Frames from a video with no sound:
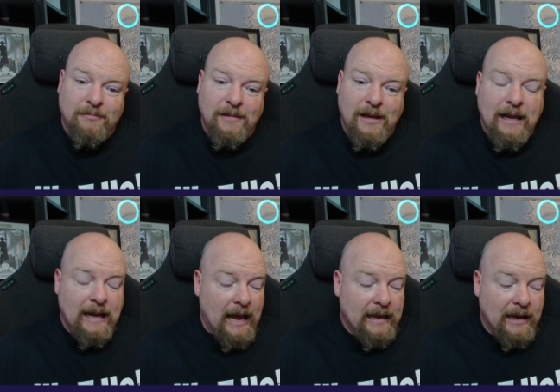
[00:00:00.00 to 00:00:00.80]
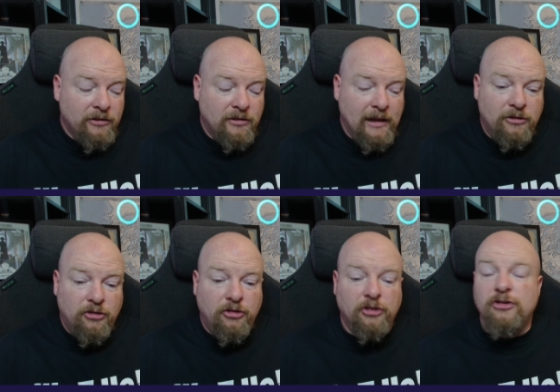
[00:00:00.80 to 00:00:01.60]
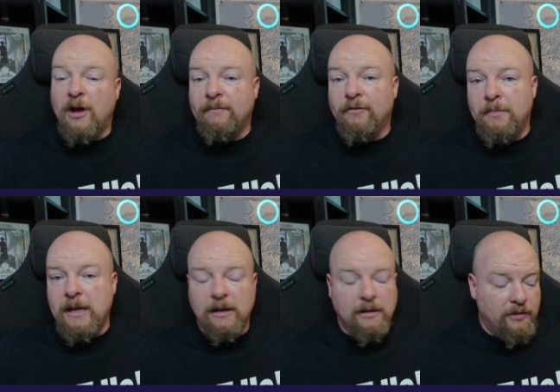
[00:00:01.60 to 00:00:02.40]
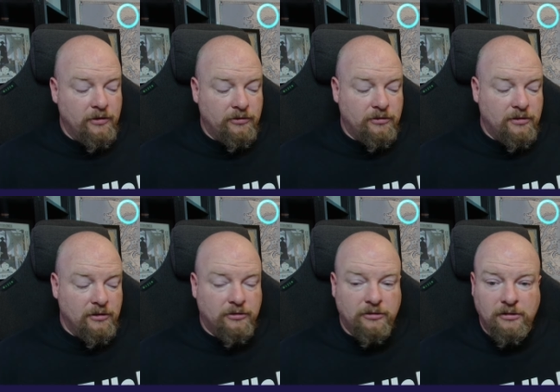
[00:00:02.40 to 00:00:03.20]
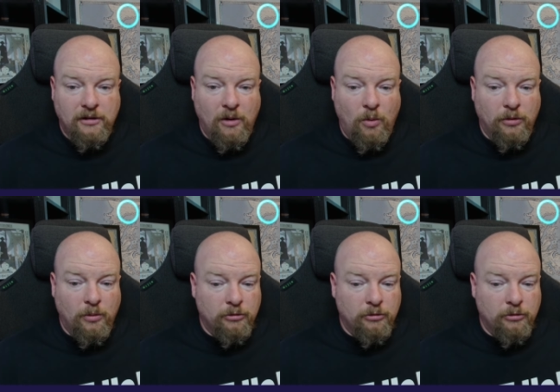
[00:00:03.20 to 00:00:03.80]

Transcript: and I, I guess it's just not for me. This, this A Court of Thorns